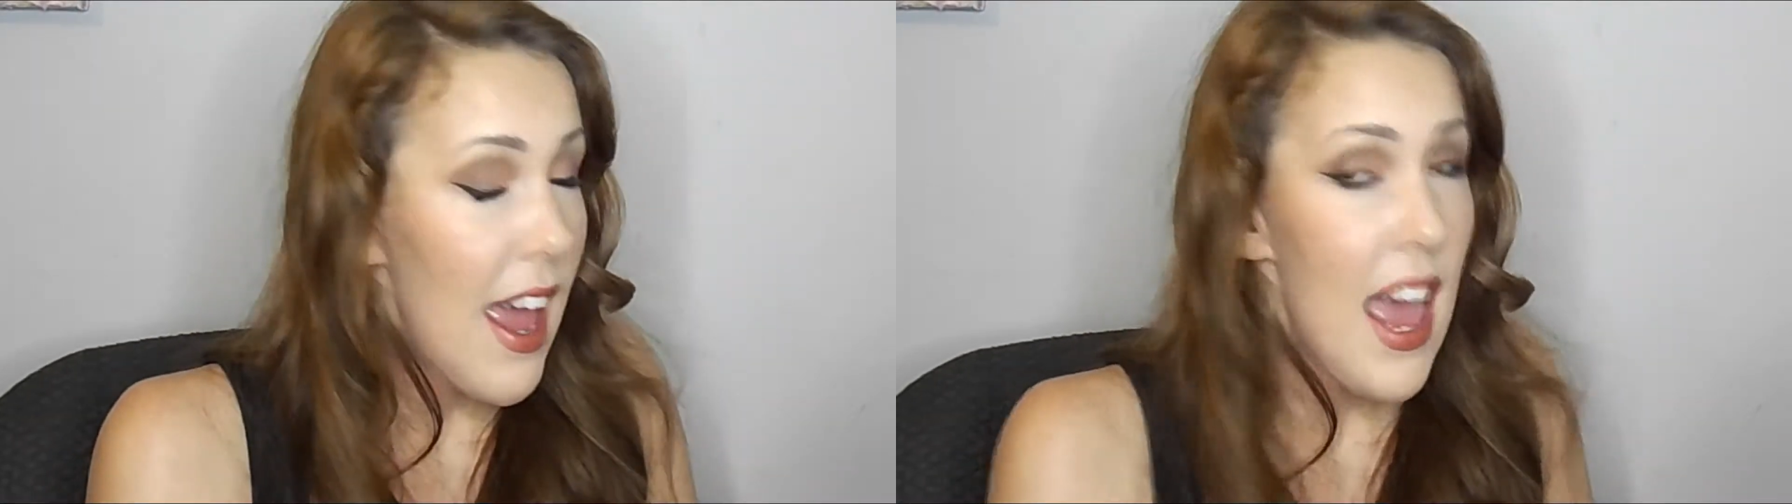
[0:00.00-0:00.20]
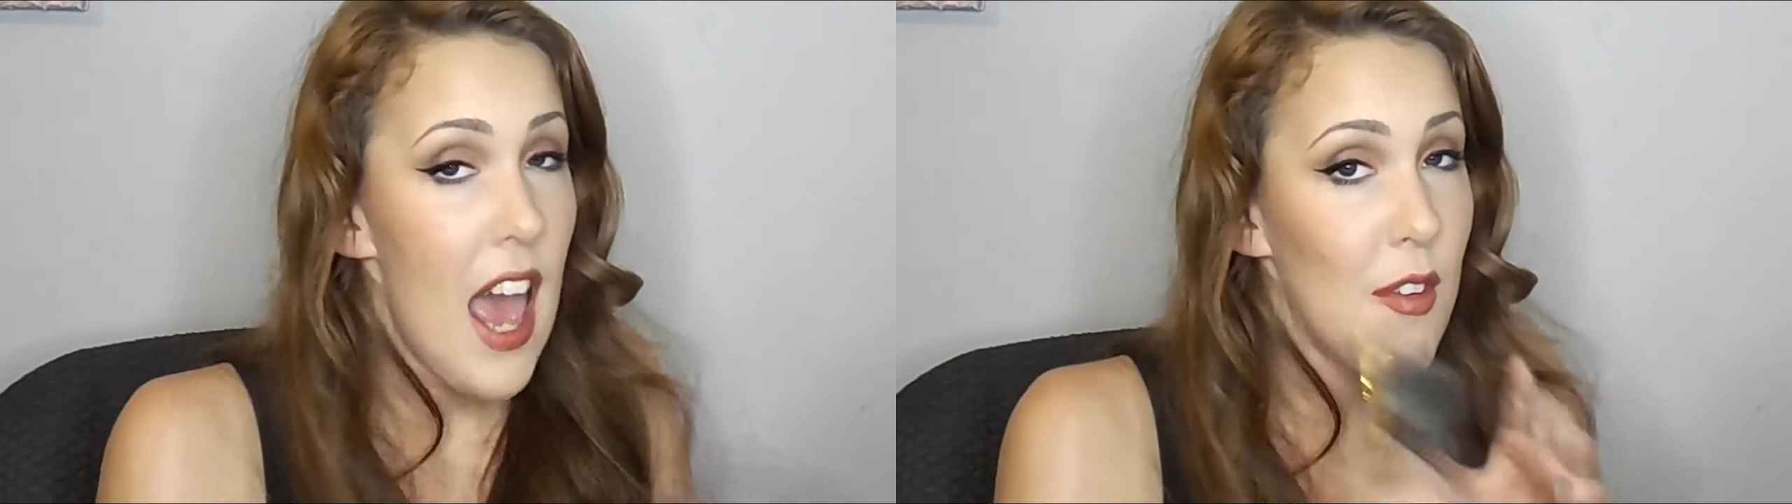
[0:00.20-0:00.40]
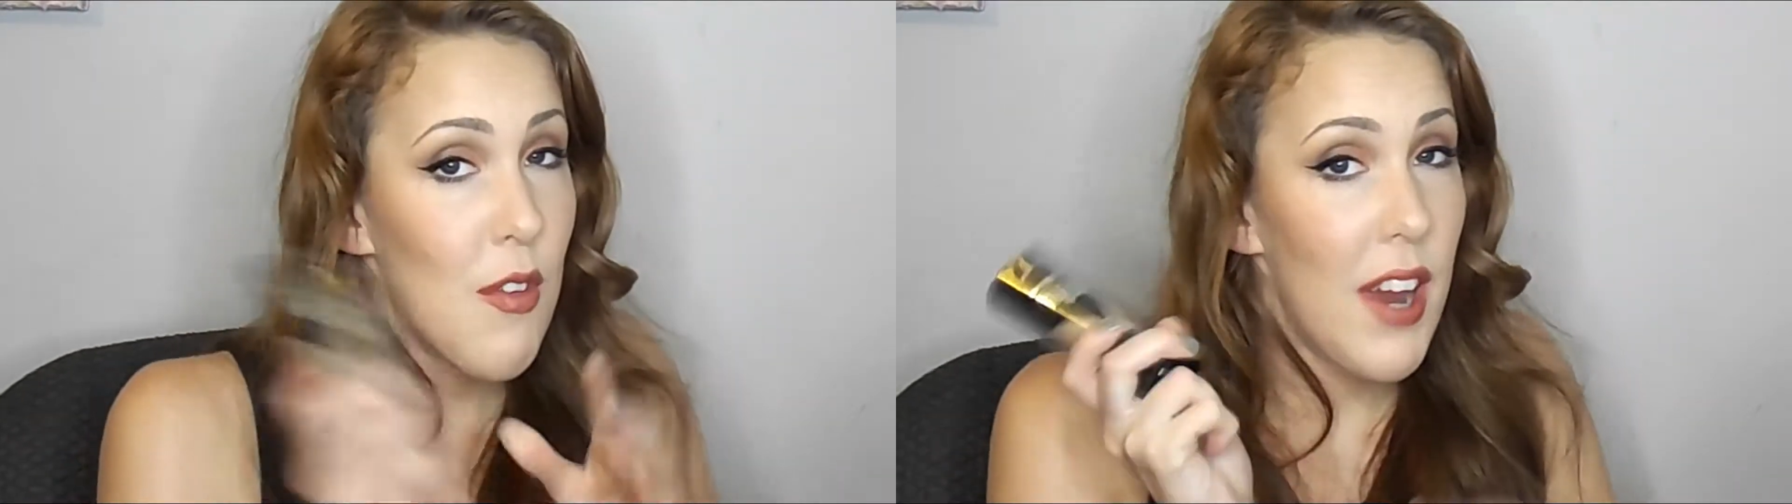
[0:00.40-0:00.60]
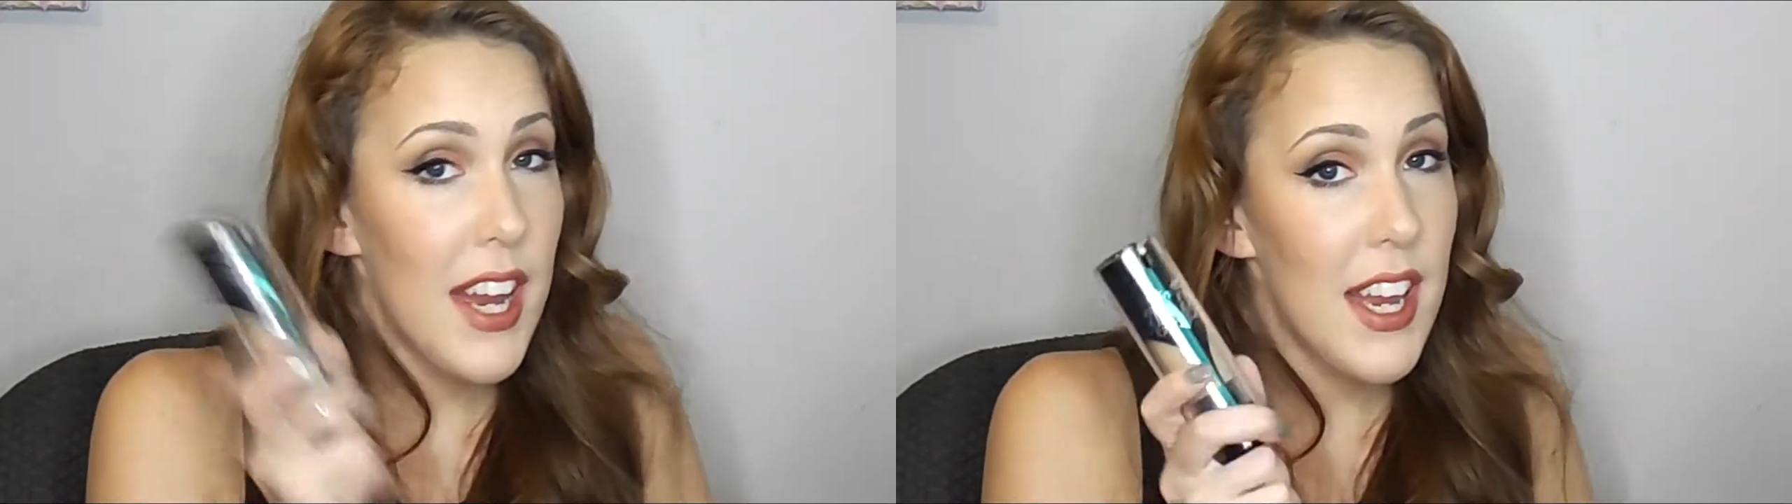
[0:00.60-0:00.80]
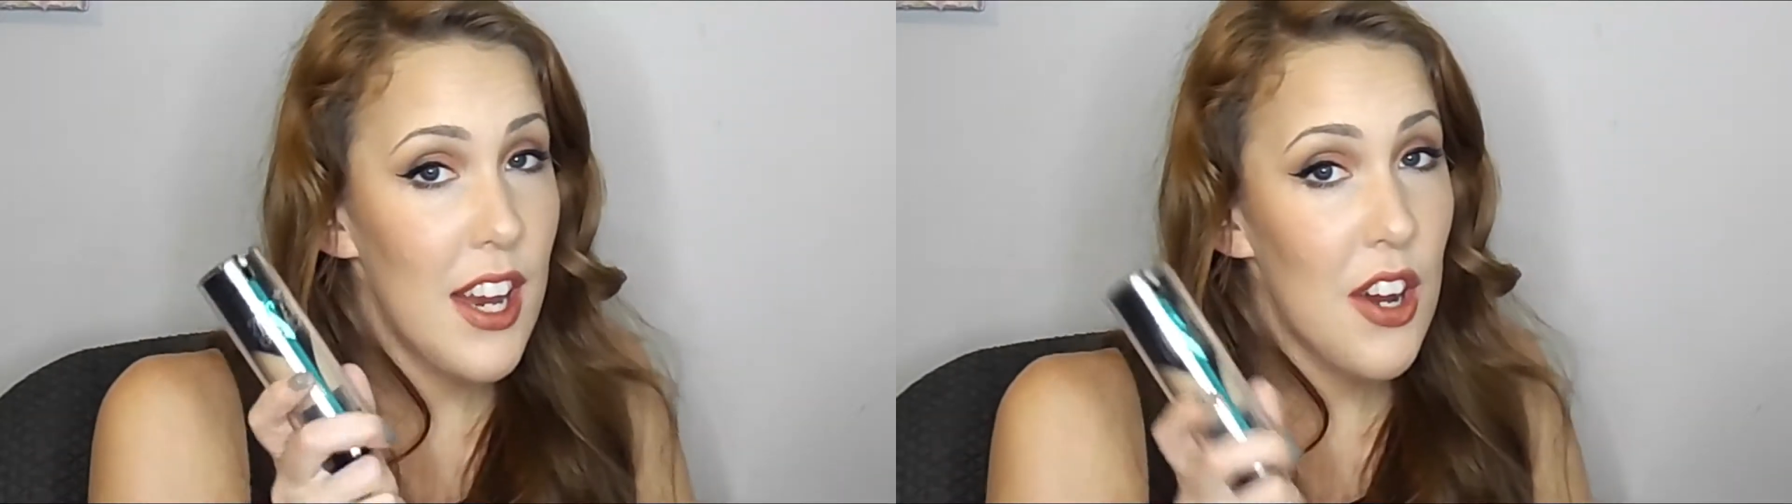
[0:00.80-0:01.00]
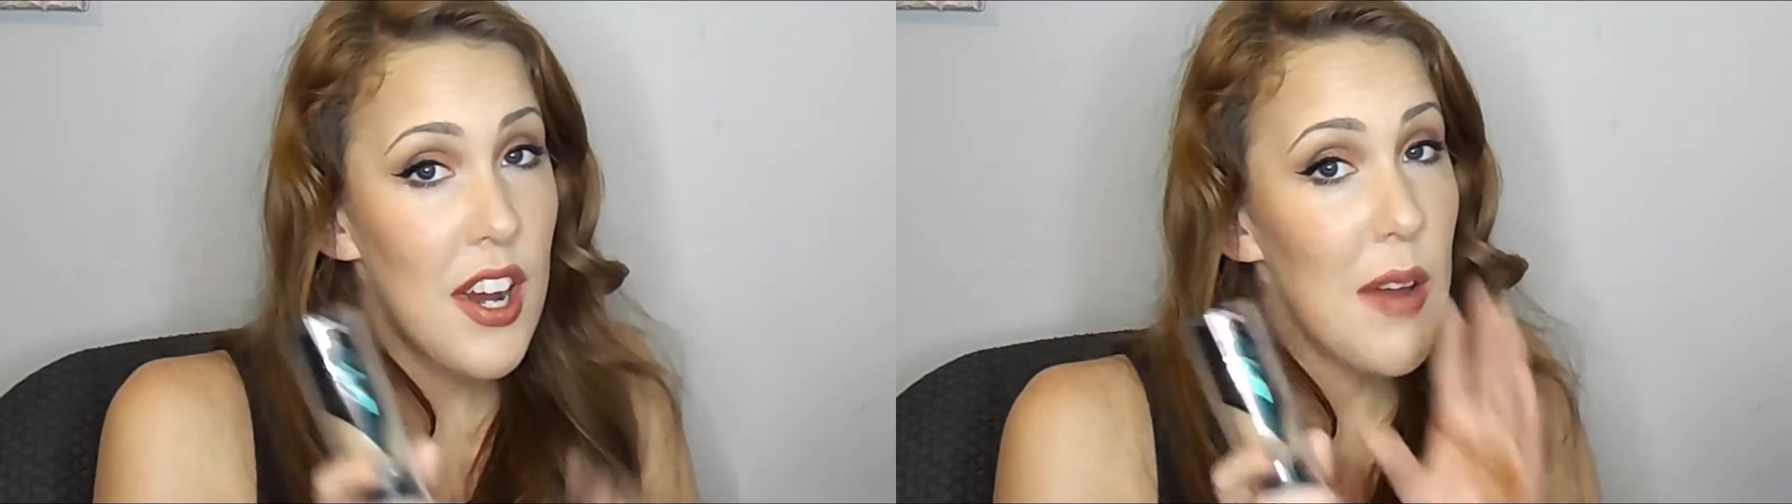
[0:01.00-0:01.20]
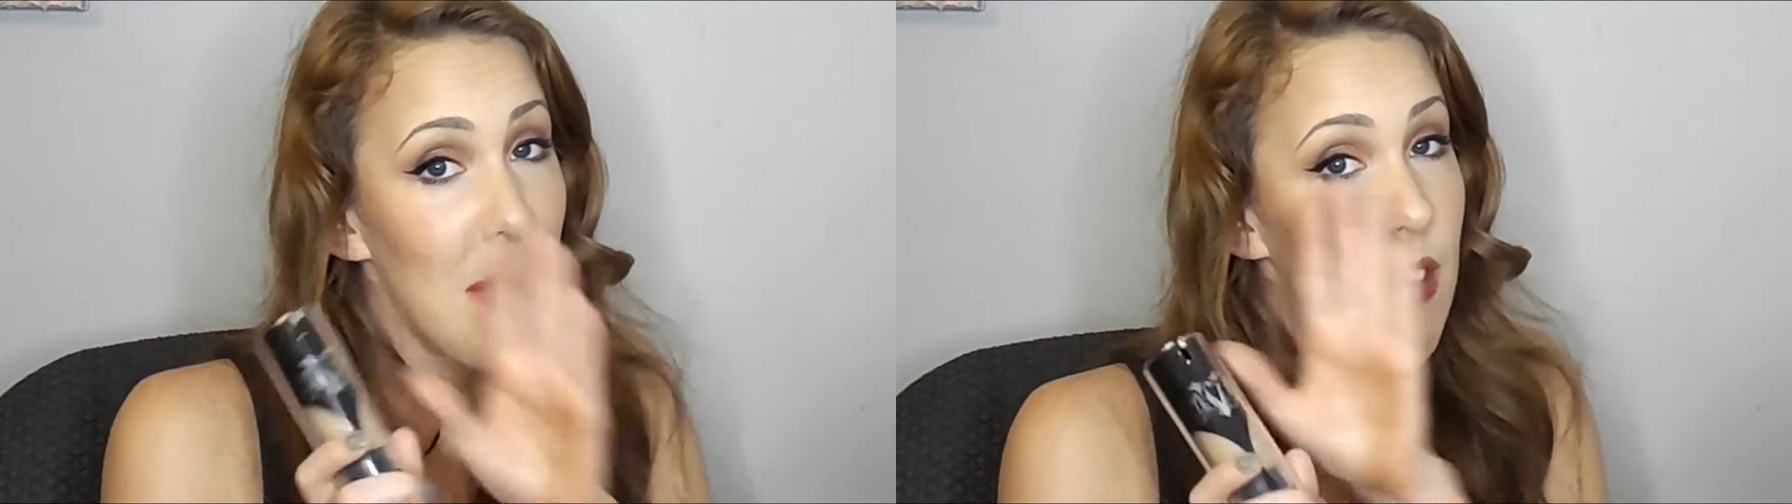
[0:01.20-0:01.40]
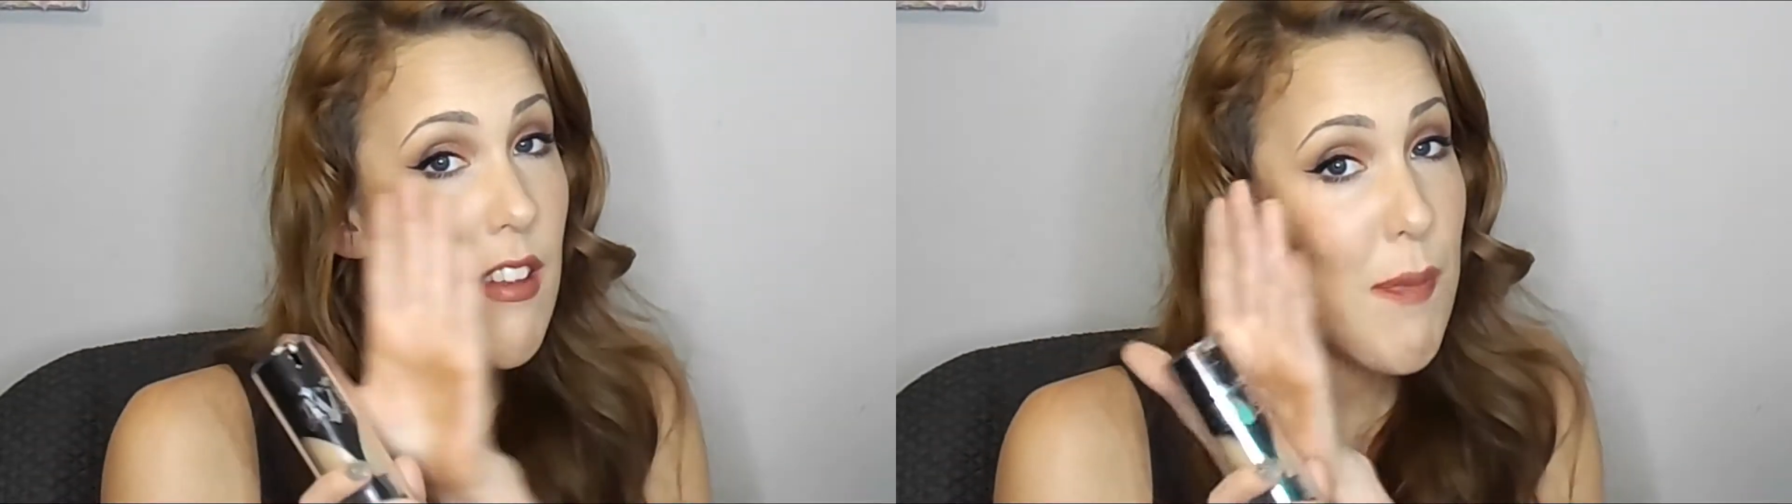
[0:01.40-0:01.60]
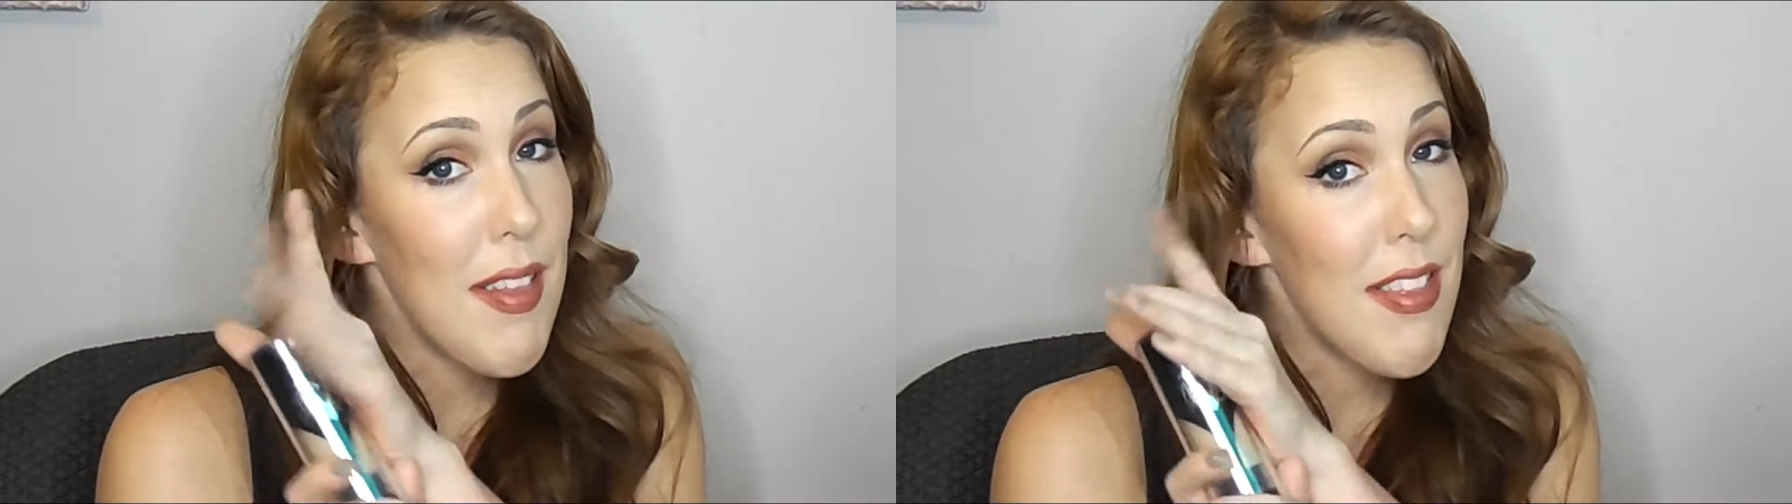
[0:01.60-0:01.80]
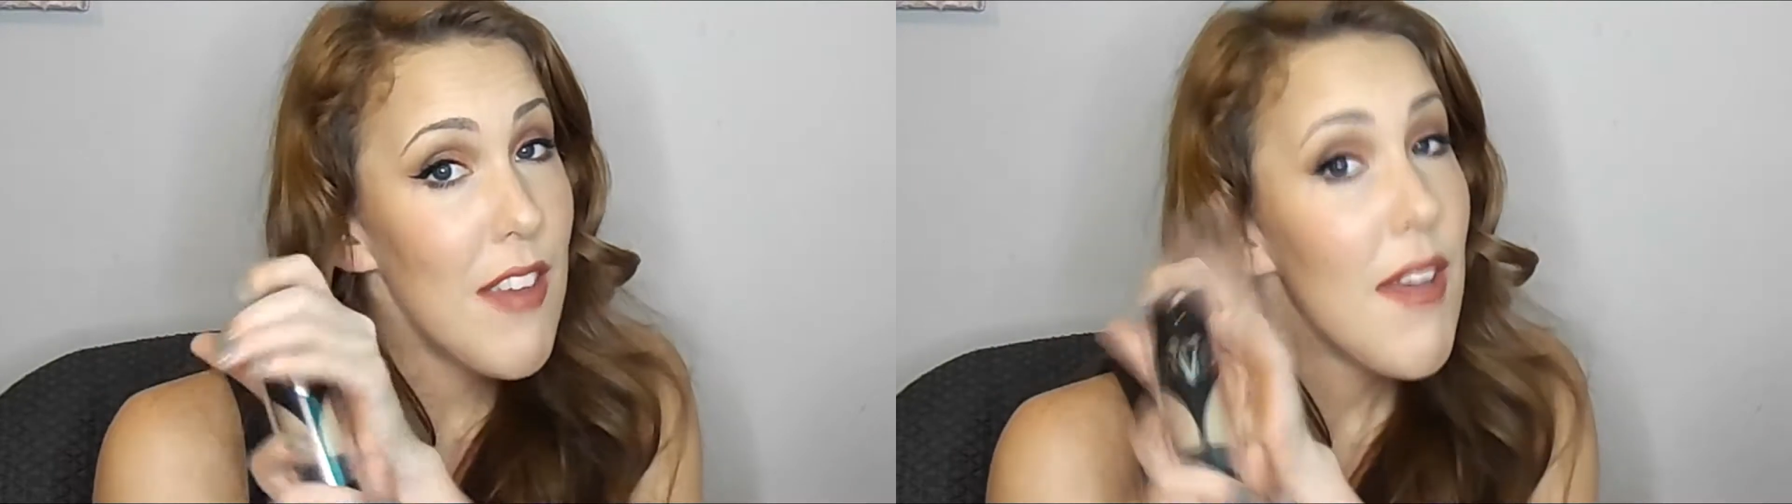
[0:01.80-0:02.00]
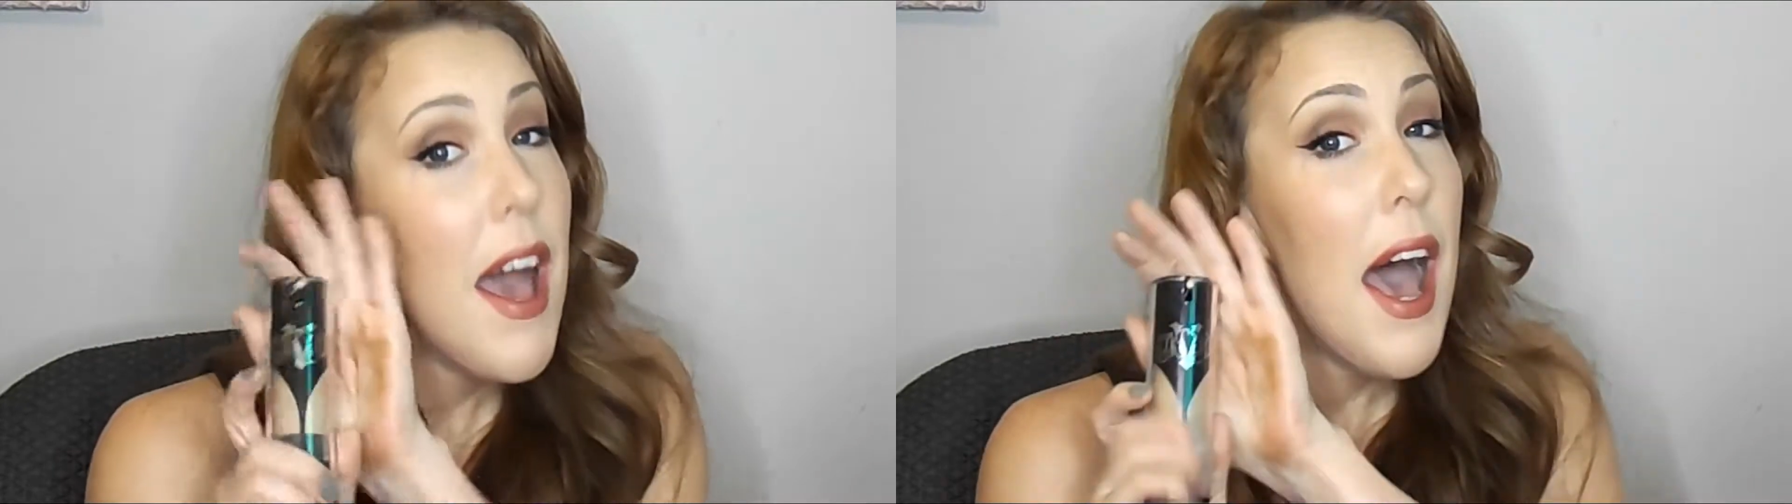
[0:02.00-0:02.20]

I have it right here. It was expensive.